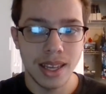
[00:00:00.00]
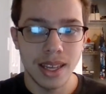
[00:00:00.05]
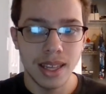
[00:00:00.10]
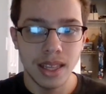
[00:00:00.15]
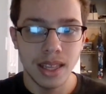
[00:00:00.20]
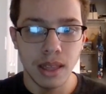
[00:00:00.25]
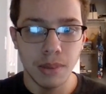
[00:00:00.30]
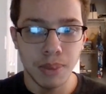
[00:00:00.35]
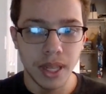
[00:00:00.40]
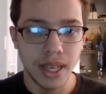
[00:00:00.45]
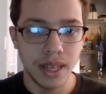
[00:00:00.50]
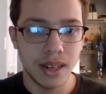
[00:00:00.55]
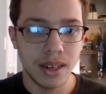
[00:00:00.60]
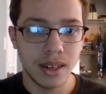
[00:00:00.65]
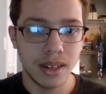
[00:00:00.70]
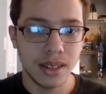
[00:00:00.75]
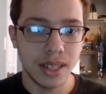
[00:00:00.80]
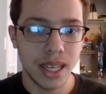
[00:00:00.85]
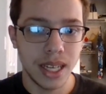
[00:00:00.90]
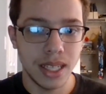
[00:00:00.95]
The
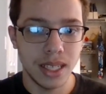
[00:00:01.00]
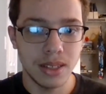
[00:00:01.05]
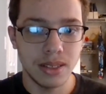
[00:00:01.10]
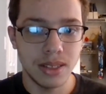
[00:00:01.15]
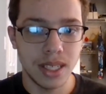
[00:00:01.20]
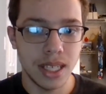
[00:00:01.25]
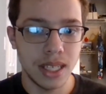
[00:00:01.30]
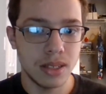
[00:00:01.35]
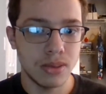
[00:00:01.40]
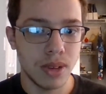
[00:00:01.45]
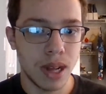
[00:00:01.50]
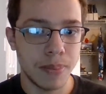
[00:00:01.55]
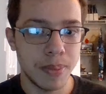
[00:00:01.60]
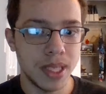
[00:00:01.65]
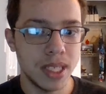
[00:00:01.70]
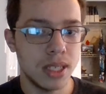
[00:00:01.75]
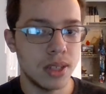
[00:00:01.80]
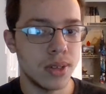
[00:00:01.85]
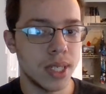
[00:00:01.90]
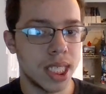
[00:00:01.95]
player can use these
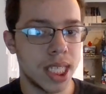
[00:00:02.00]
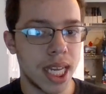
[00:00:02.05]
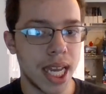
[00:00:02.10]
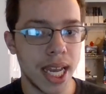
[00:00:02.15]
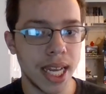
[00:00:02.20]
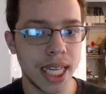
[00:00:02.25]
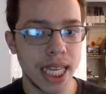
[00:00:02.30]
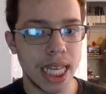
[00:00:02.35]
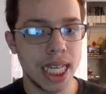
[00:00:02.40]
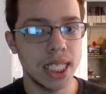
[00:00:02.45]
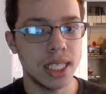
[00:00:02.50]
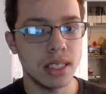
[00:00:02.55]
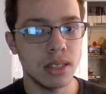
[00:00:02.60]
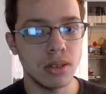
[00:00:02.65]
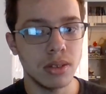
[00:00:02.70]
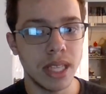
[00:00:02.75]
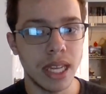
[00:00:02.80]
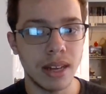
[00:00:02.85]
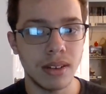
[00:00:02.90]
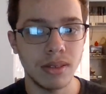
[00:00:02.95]
weapons to attack and slow
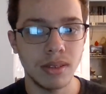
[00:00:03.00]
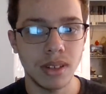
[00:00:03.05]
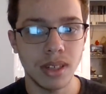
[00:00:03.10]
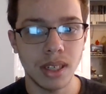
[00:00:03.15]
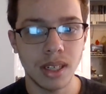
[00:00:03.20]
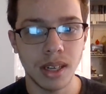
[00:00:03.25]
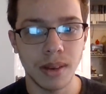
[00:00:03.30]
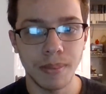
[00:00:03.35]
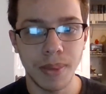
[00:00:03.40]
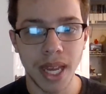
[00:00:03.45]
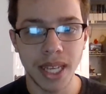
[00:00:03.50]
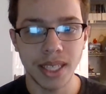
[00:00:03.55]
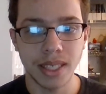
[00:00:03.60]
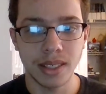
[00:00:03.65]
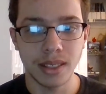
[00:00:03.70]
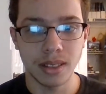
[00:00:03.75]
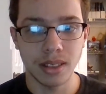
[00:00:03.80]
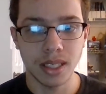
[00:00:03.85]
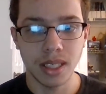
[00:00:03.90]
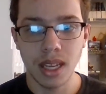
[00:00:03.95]
down
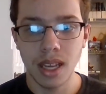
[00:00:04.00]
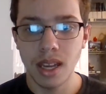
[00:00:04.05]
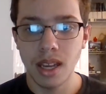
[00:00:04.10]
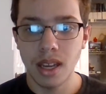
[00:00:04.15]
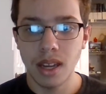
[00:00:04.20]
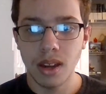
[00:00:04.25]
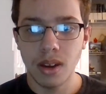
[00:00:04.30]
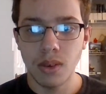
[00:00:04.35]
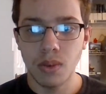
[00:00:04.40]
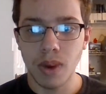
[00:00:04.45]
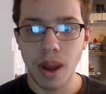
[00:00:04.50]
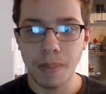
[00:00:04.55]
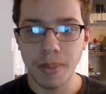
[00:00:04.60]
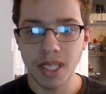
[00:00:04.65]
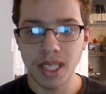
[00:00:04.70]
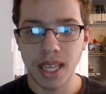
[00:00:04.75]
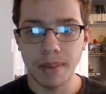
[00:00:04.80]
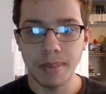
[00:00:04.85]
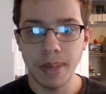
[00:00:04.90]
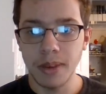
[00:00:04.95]
competitors. Weapons
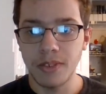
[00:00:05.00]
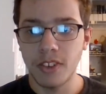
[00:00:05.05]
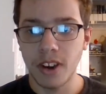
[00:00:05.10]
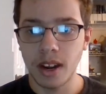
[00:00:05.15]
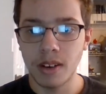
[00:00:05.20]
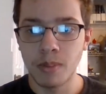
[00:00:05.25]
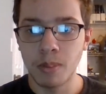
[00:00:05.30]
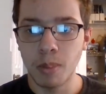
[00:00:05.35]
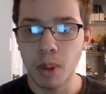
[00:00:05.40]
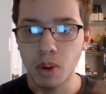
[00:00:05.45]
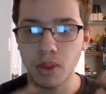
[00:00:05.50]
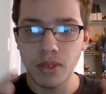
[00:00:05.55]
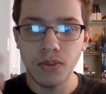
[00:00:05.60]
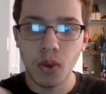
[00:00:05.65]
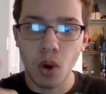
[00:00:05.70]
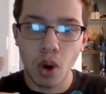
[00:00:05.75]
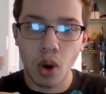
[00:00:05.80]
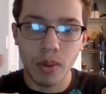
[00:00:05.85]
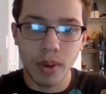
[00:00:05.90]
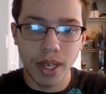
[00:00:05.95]
can be fired both
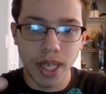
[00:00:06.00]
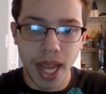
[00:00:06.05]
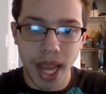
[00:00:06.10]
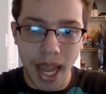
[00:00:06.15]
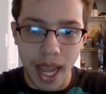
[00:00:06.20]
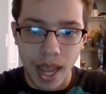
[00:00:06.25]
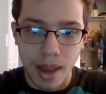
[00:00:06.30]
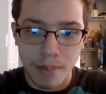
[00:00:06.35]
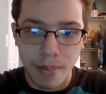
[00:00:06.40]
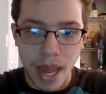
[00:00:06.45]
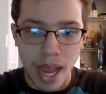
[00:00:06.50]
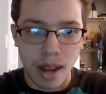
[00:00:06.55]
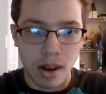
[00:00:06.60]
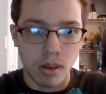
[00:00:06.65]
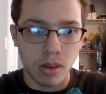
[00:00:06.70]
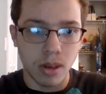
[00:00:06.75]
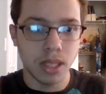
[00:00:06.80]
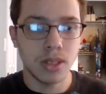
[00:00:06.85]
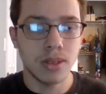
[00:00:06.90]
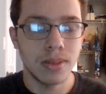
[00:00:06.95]
forward and
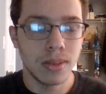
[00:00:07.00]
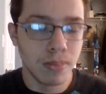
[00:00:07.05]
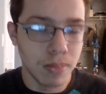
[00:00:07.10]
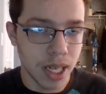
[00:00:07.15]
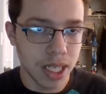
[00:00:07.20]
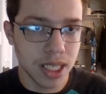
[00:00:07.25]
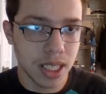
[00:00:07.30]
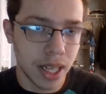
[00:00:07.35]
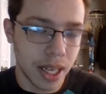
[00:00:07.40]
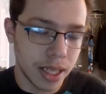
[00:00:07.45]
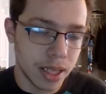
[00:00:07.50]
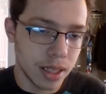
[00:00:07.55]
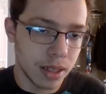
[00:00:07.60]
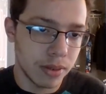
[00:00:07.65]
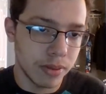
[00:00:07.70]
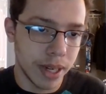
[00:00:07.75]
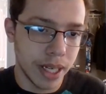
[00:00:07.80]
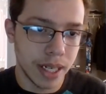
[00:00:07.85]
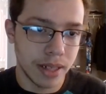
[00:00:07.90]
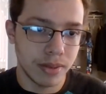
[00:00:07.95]
backwards, much like the
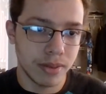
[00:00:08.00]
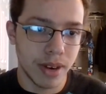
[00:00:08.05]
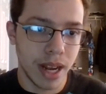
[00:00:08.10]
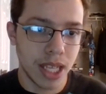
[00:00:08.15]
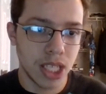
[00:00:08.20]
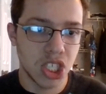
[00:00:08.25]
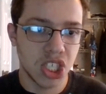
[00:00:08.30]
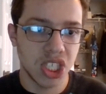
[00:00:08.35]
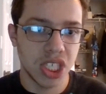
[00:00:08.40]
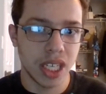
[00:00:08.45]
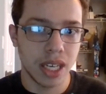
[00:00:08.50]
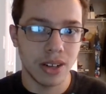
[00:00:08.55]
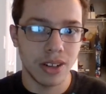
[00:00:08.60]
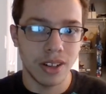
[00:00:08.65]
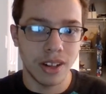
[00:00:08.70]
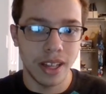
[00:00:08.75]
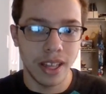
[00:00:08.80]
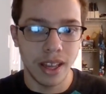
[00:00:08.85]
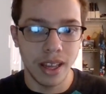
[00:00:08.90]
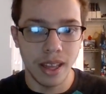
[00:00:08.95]
green and red
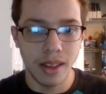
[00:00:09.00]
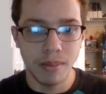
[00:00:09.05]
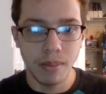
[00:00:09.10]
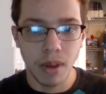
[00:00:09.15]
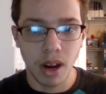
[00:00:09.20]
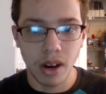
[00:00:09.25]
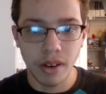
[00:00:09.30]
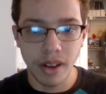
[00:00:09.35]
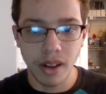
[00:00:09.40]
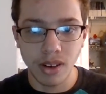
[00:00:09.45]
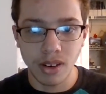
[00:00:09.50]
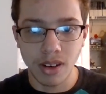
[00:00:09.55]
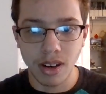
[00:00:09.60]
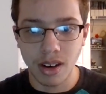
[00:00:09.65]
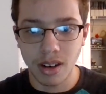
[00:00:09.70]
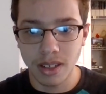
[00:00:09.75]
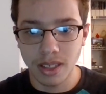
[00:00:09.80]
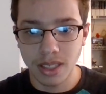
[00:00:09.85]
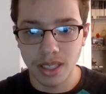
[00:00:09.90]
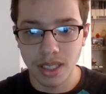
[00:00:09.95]
shell in Mario Kart.